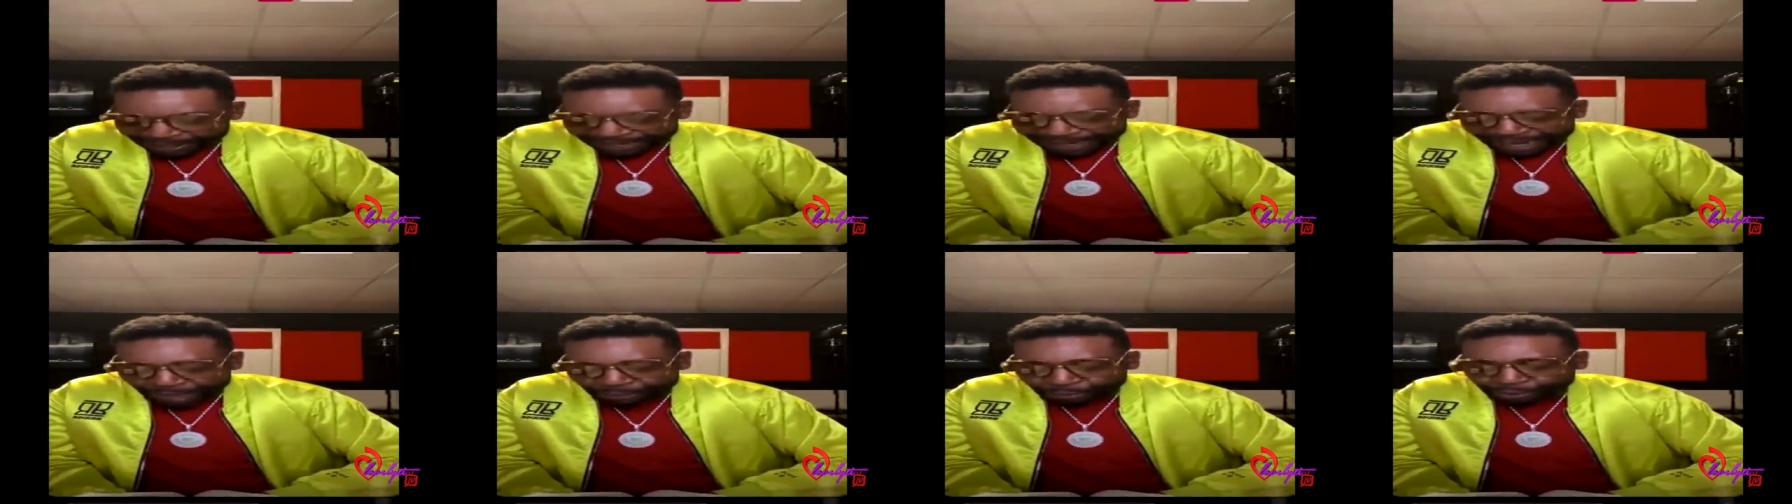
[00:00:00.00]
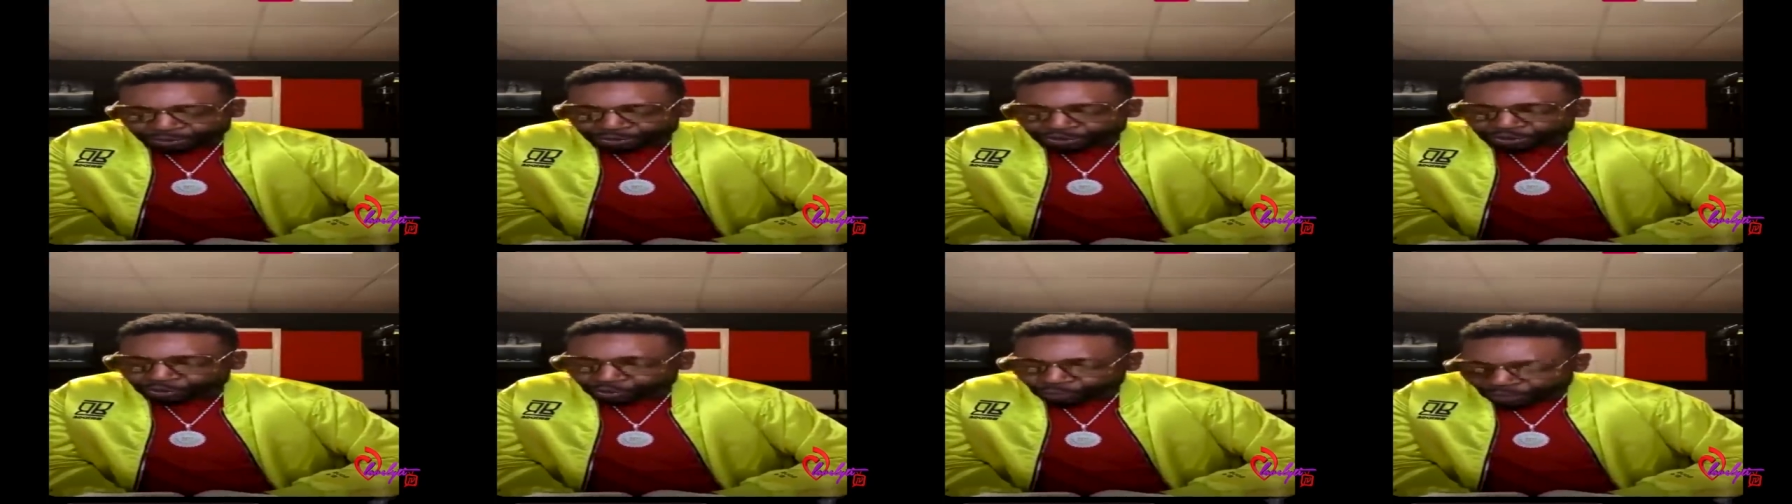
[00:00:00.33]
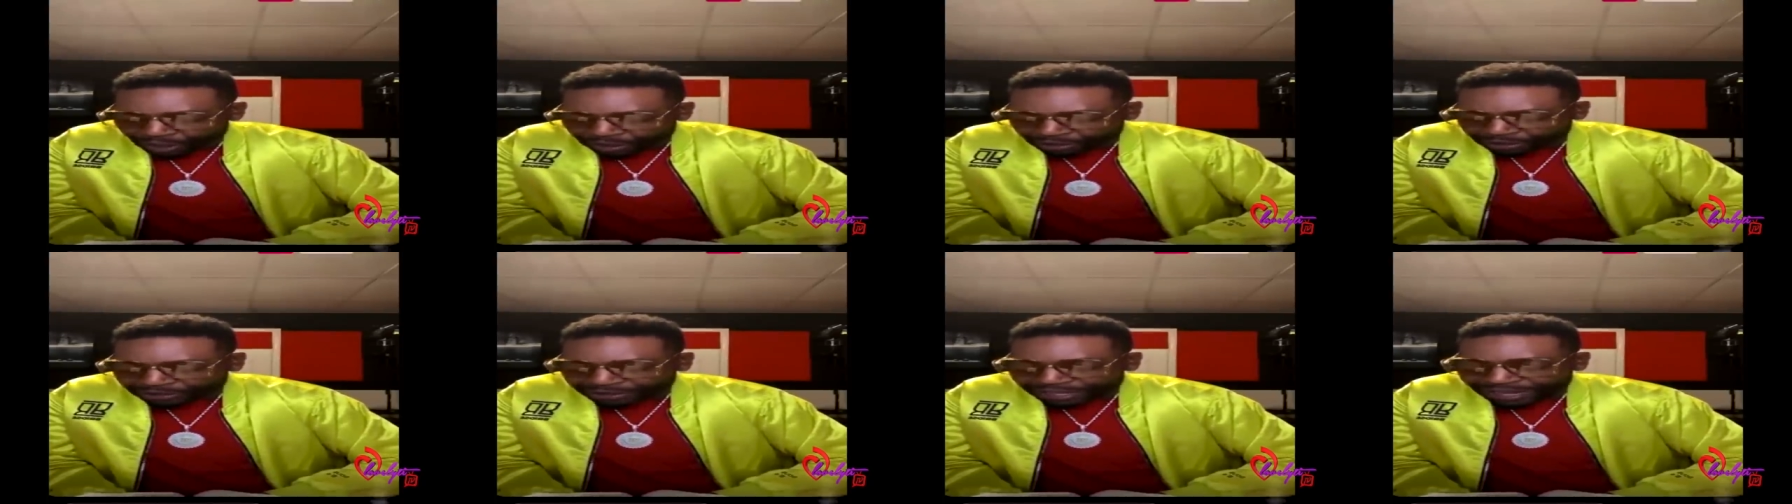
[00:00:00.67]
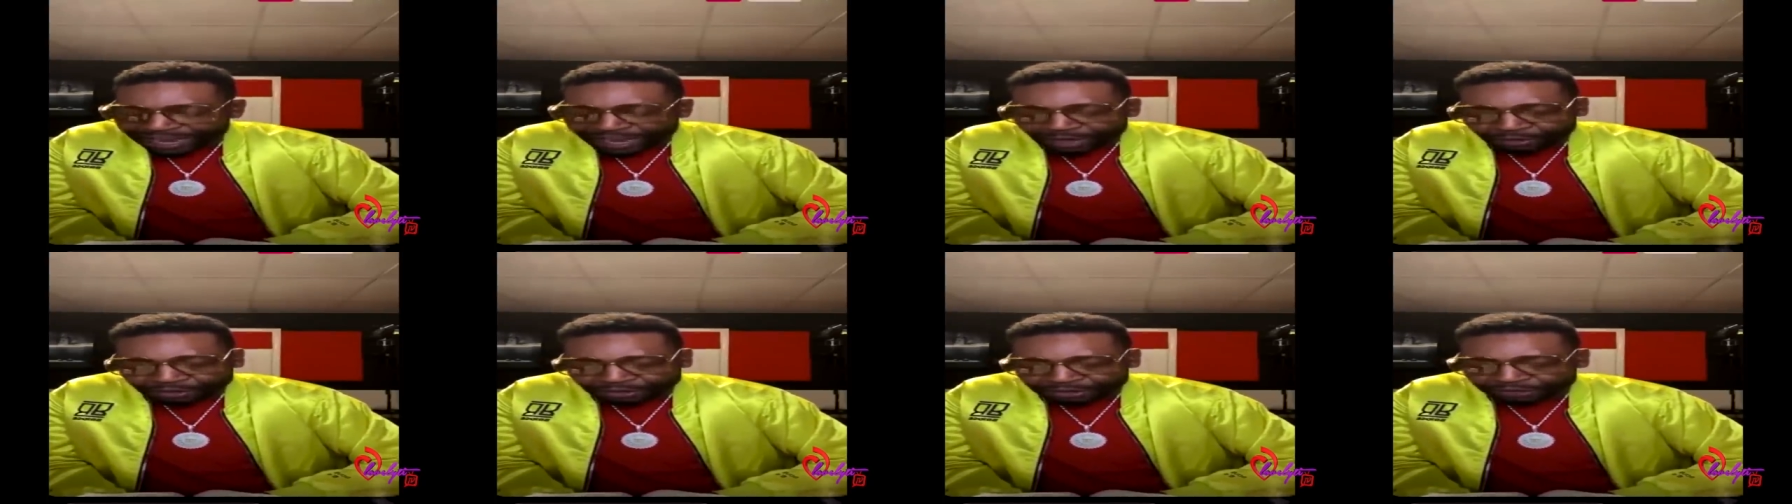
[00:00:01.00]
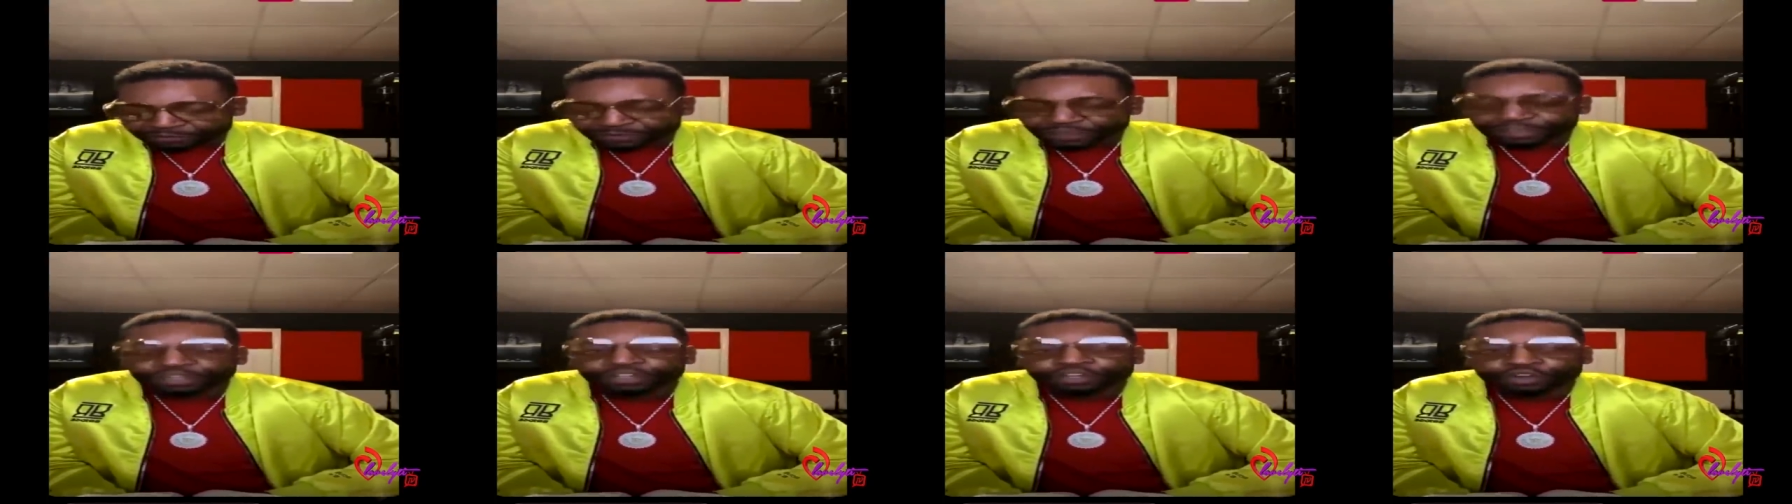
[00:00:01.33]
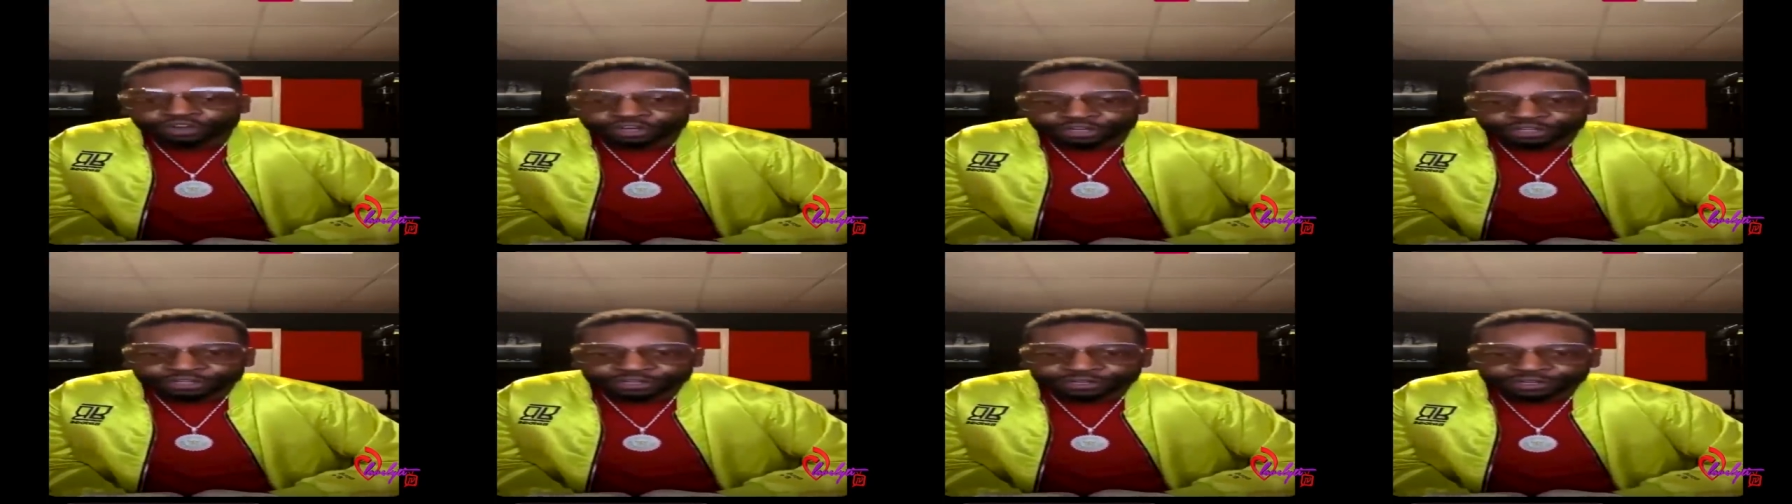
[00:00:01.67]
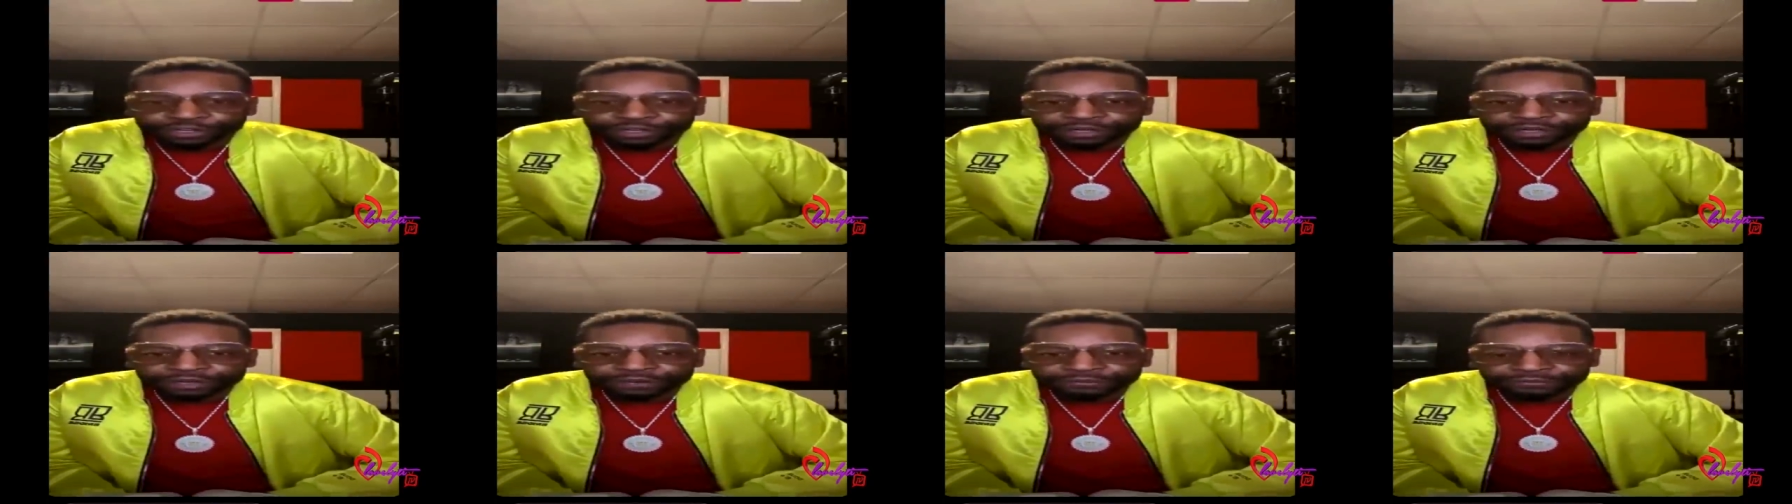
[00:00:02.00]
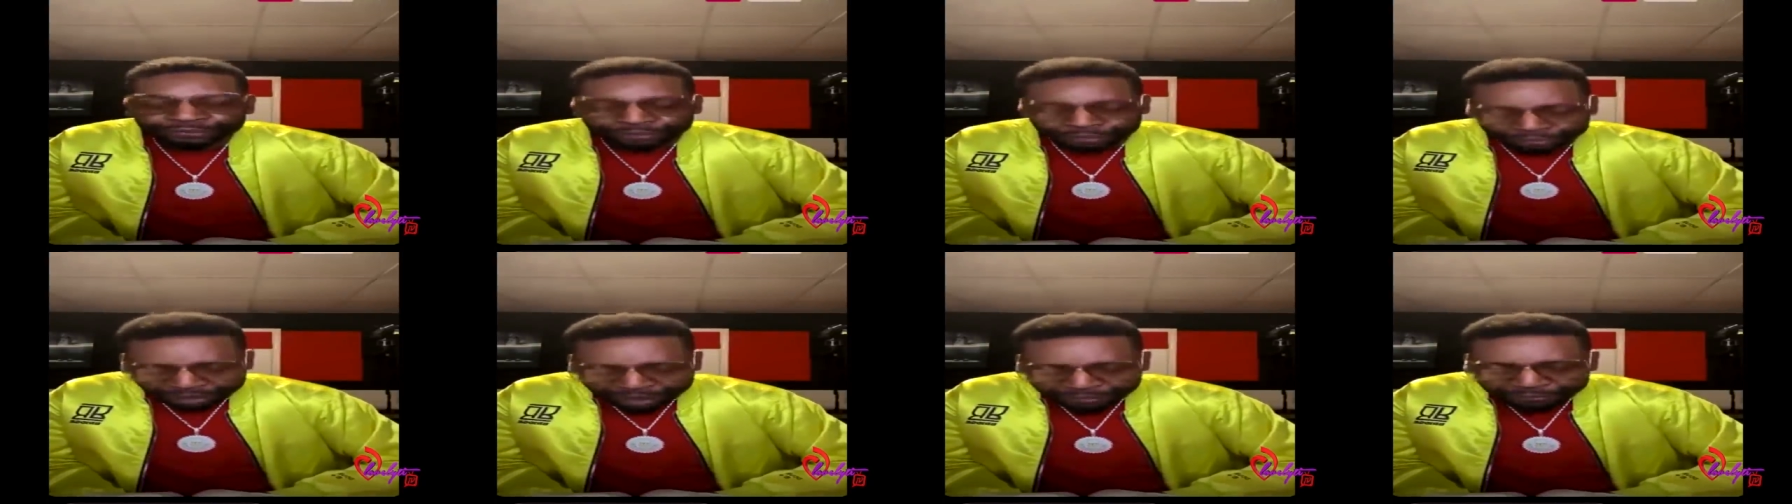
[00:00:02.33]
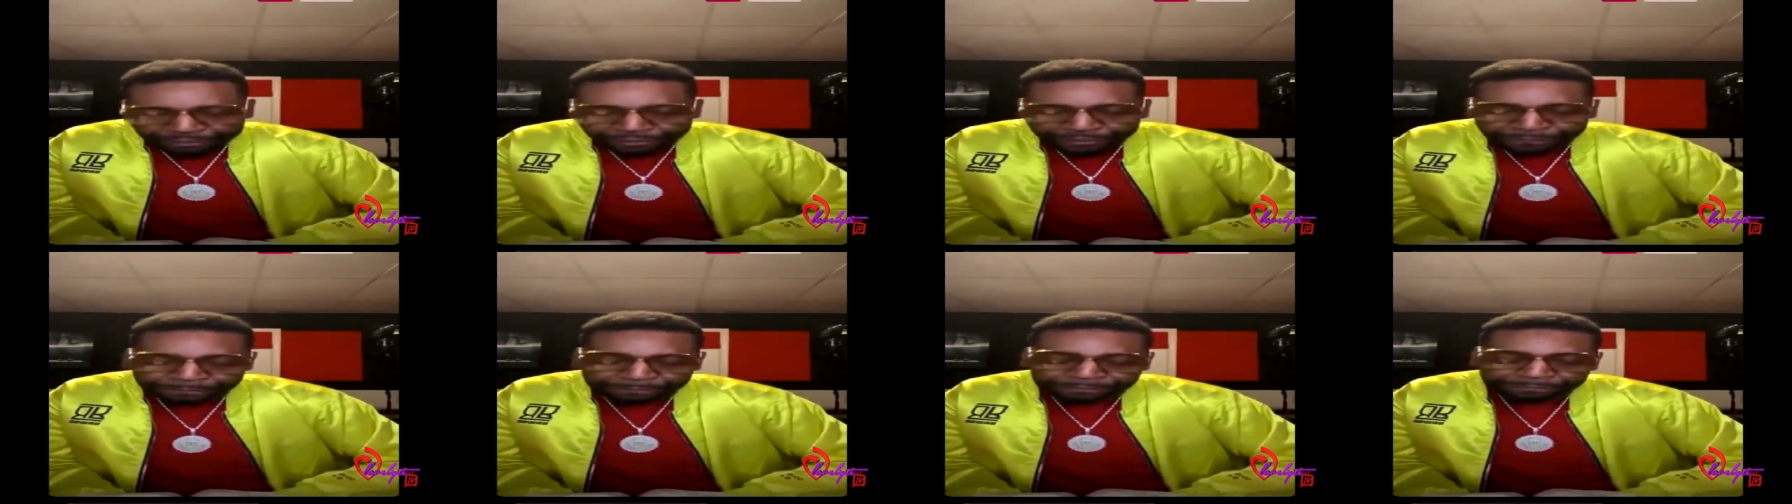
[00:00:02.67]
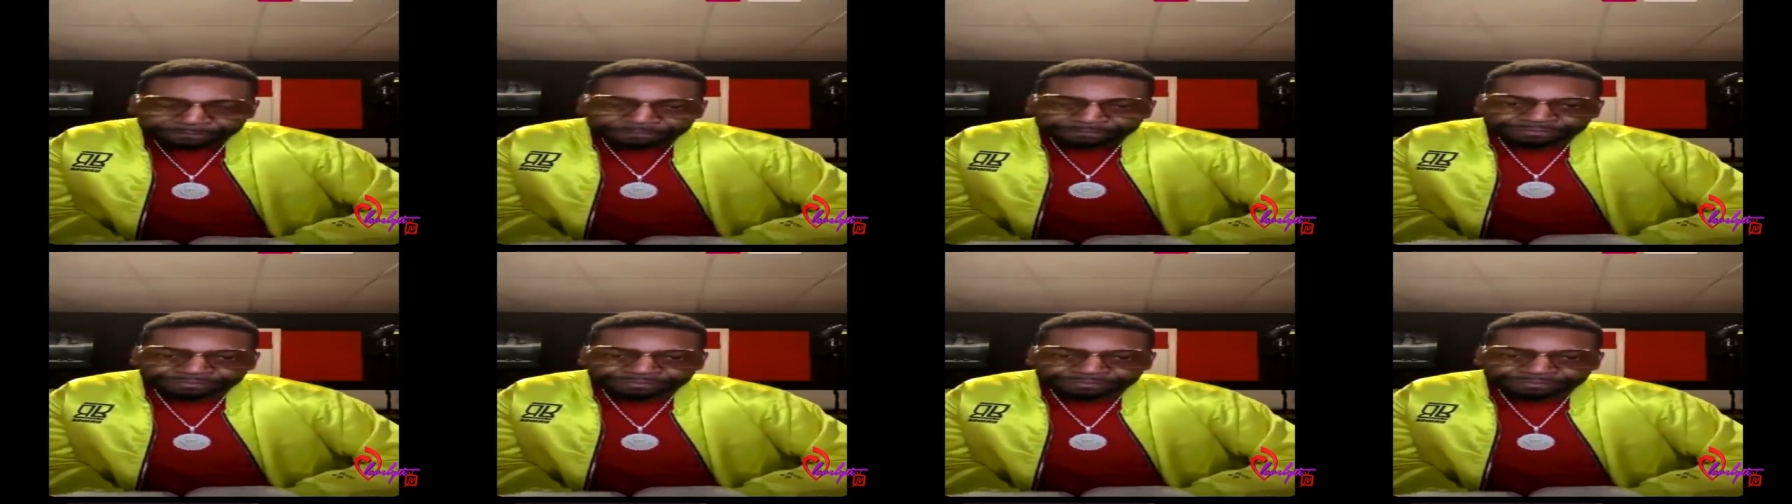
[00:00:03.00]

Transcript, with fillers: and I will dwell in the house of the Lord forever.